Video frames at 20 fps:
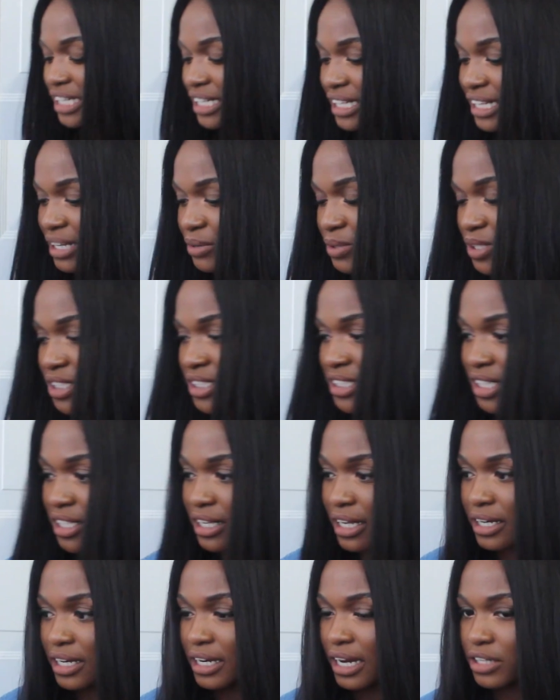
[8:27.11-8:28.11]
chilling, we're just
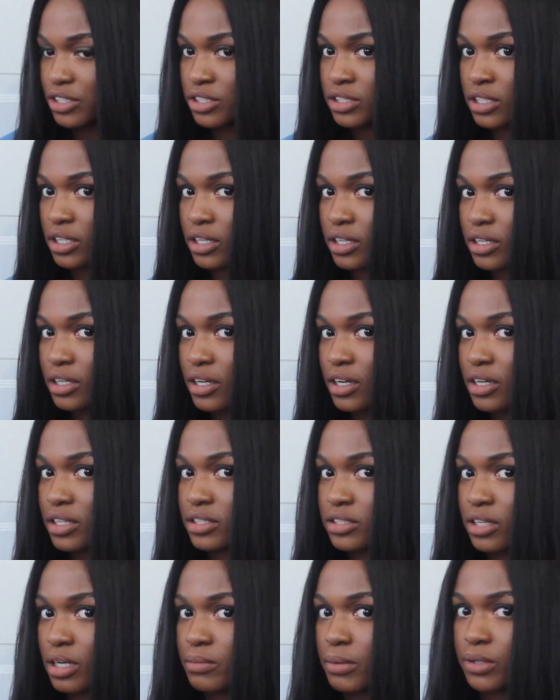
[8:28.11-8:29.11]
chilling, and then I just hear
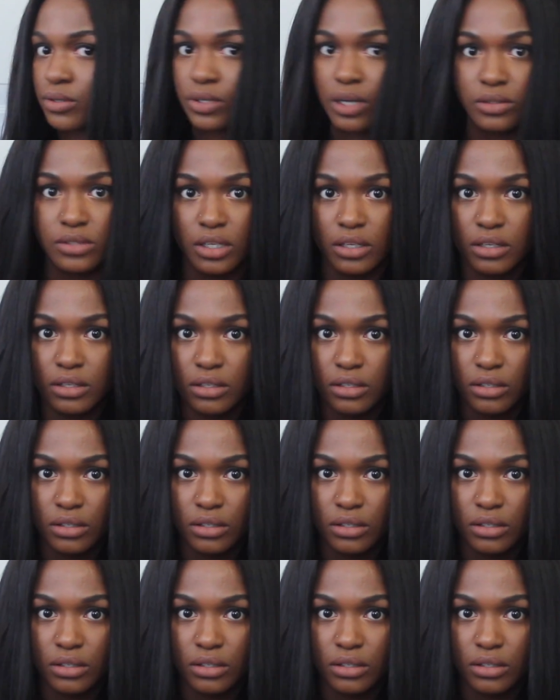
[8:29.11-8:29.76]
her talking about it. I was like,